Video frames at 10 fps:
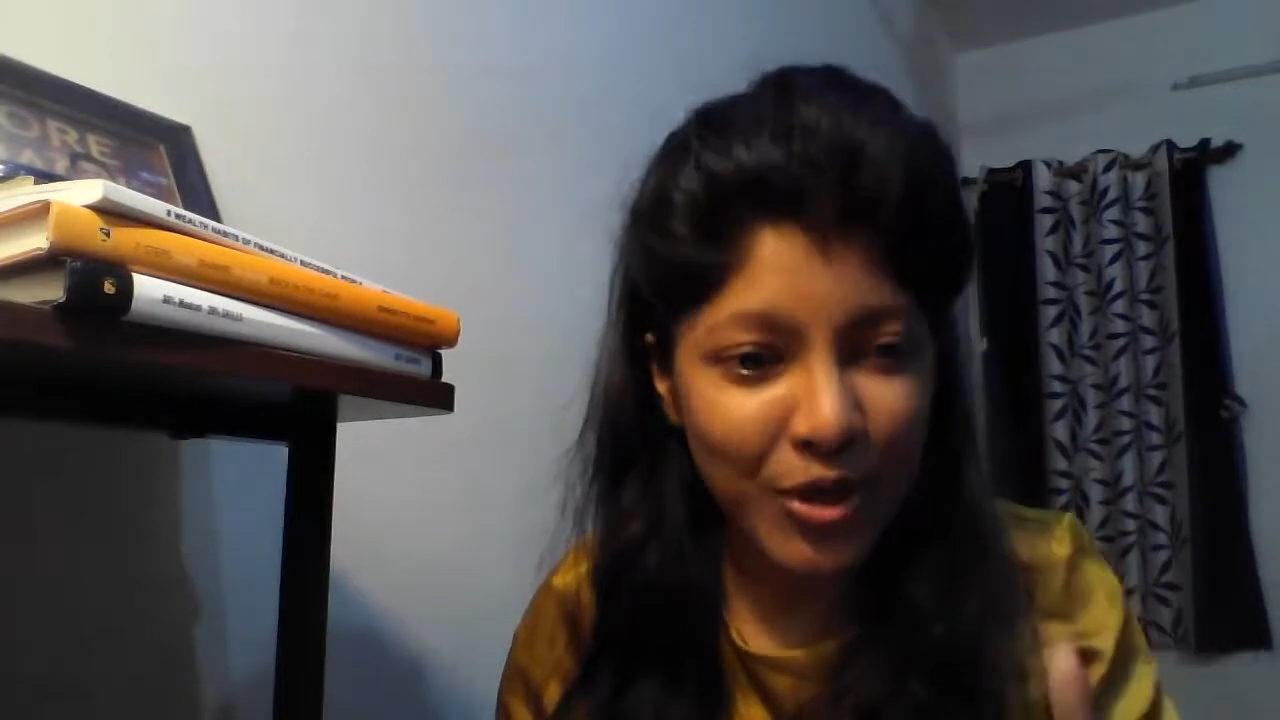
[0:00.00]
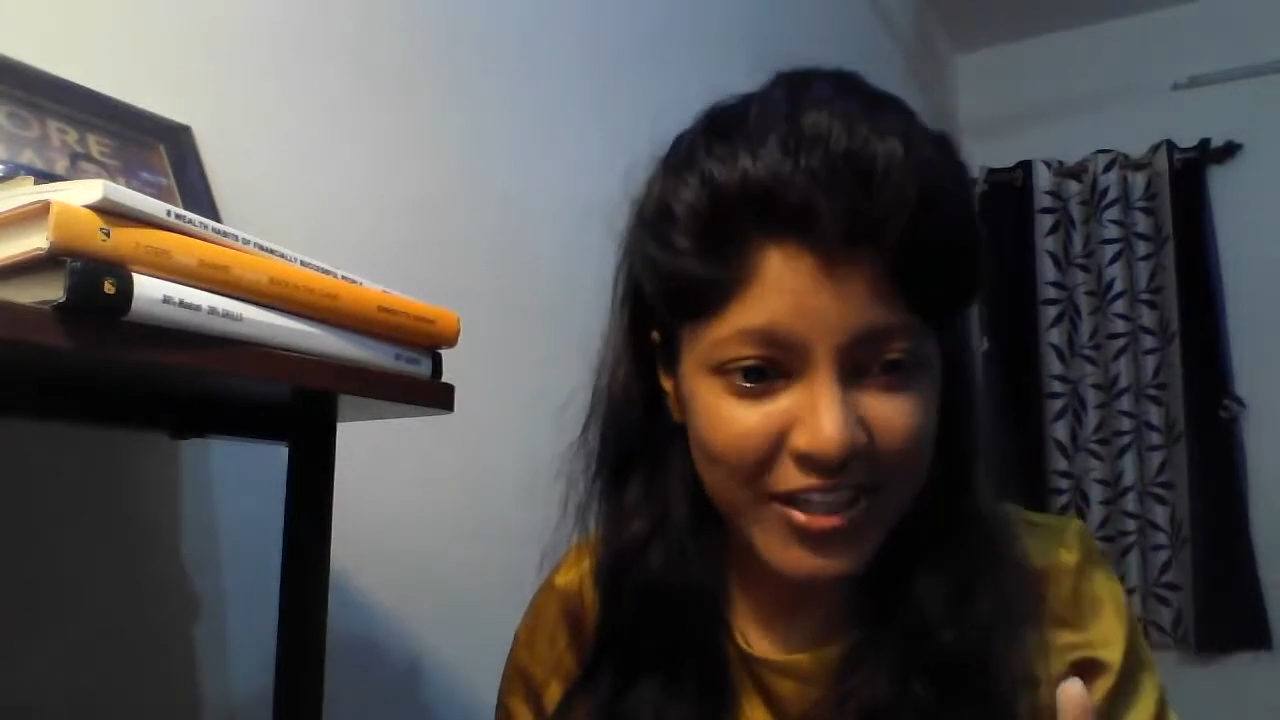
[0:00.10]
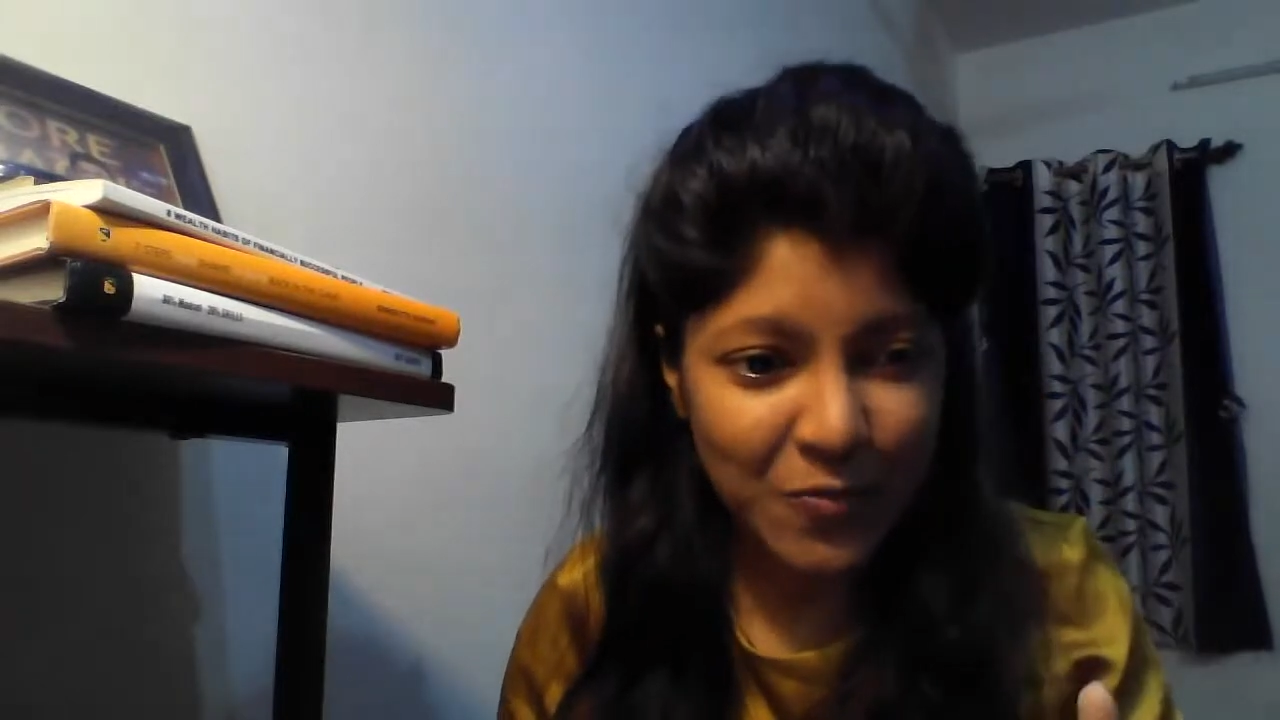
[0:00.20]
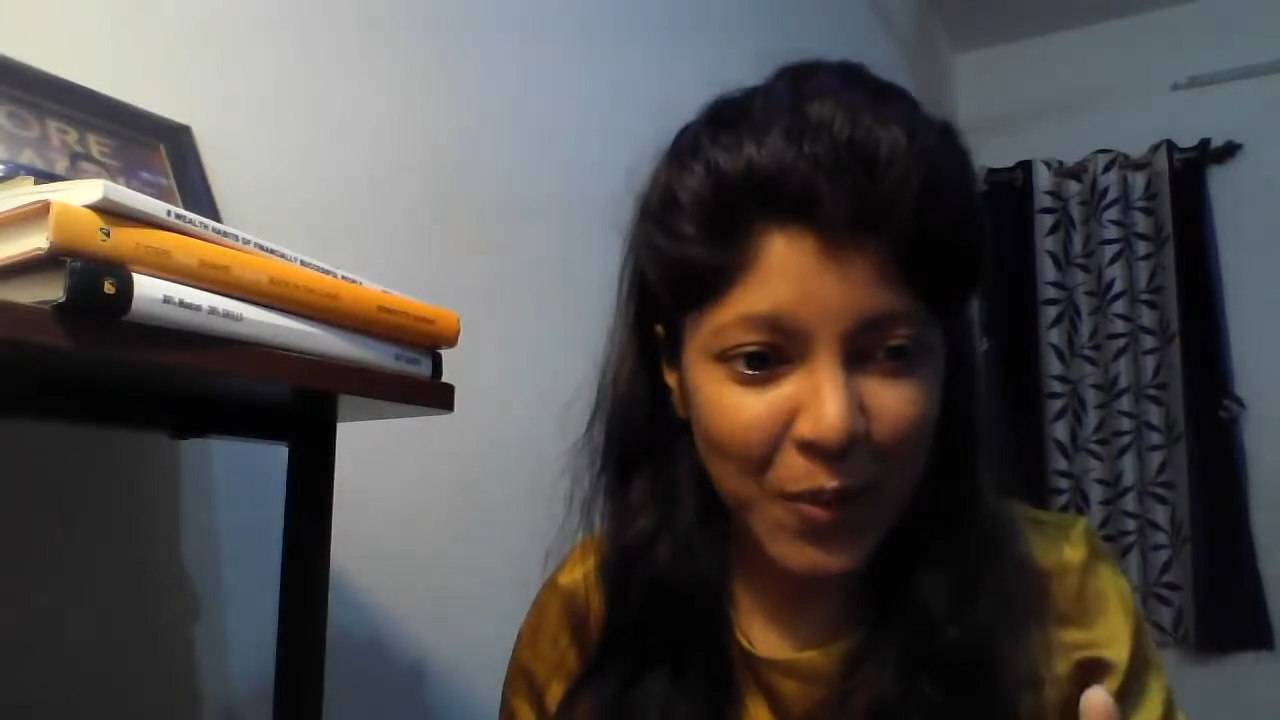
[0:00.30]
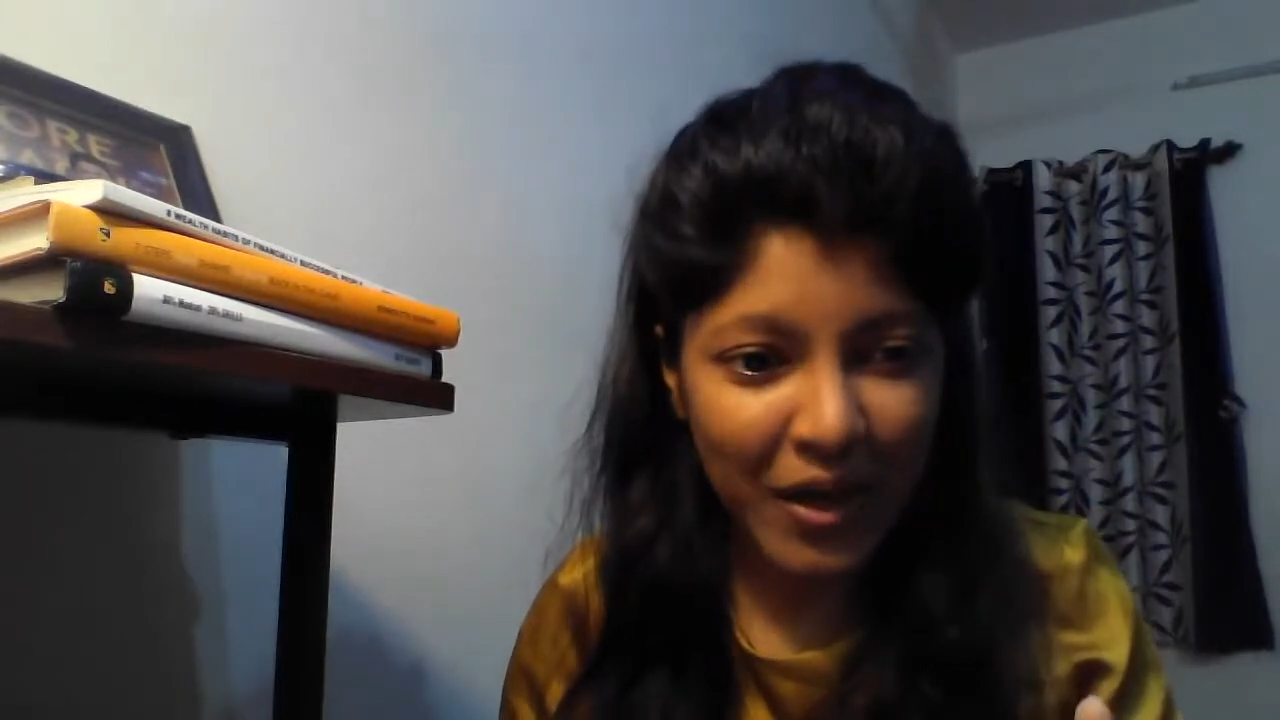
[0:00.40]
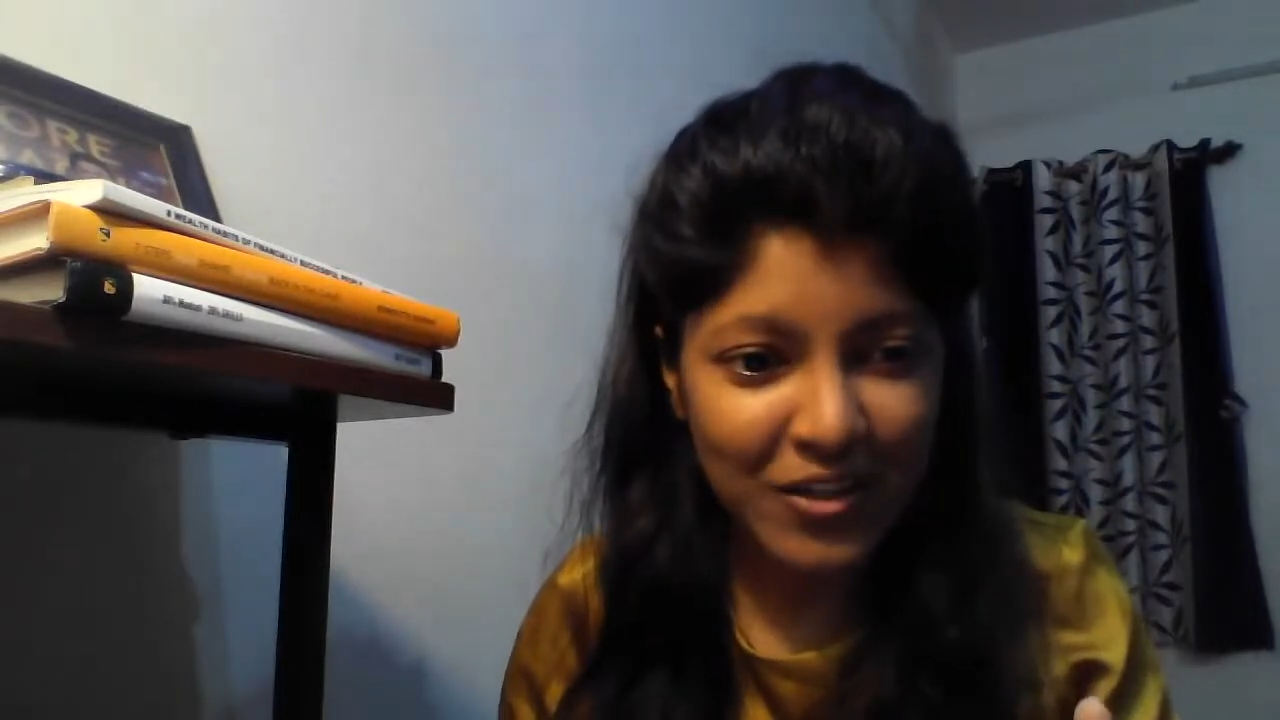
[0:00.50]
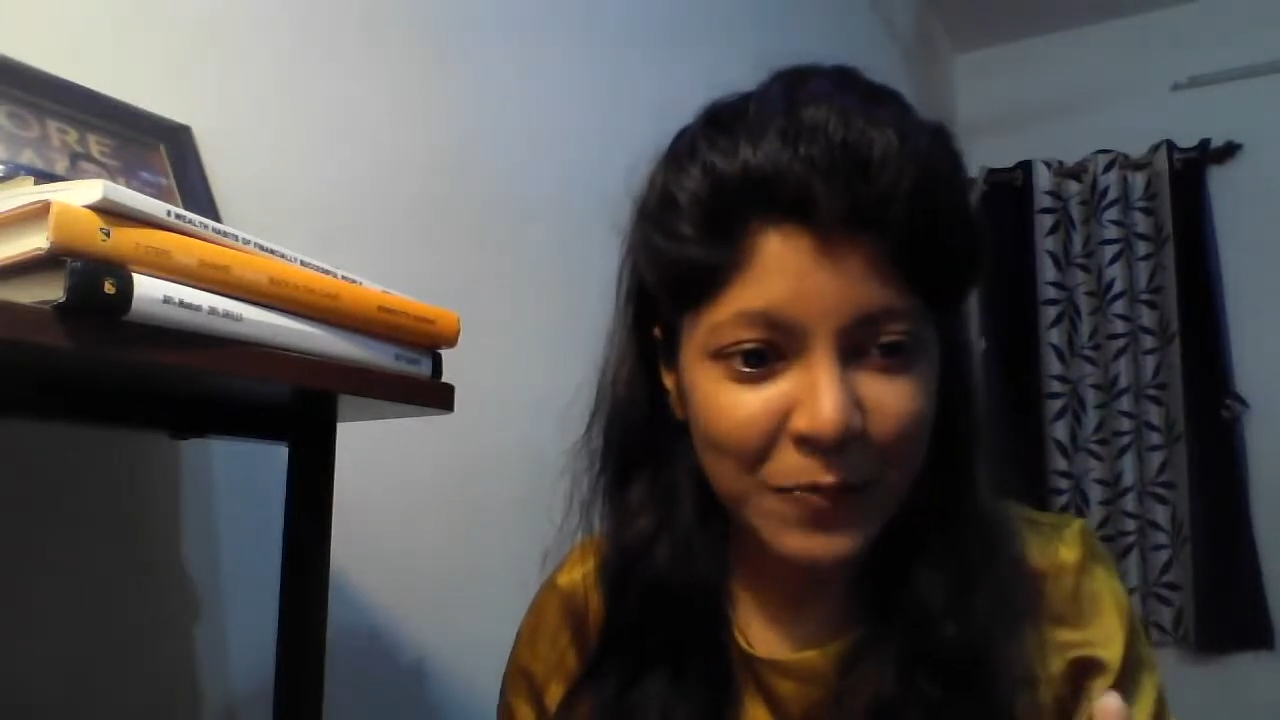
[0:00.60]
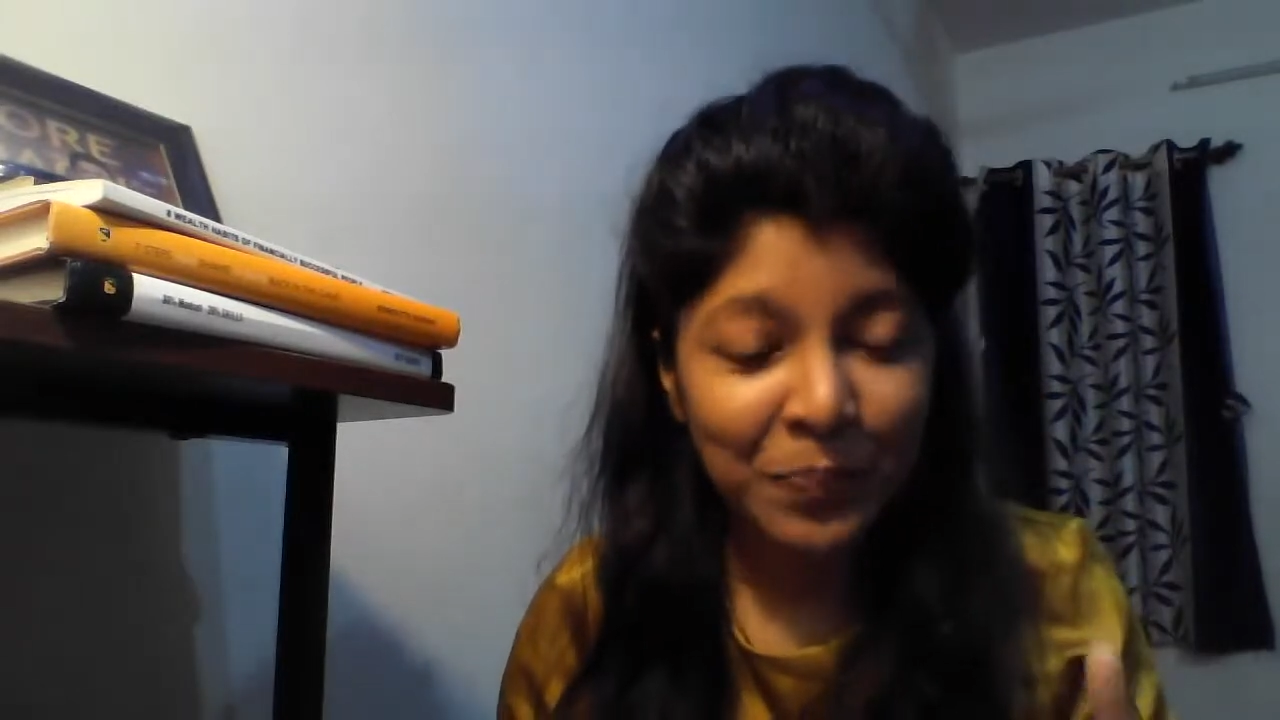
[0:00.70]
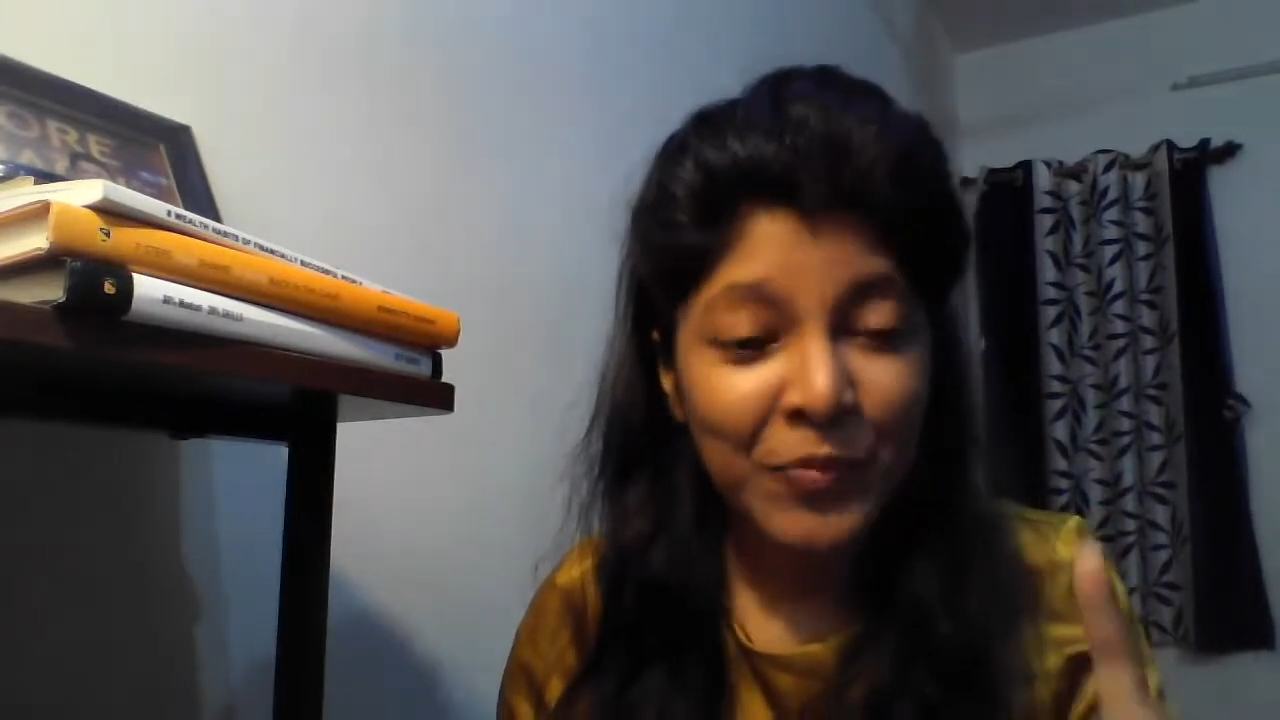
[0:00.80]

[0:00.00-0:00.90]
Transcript: expect,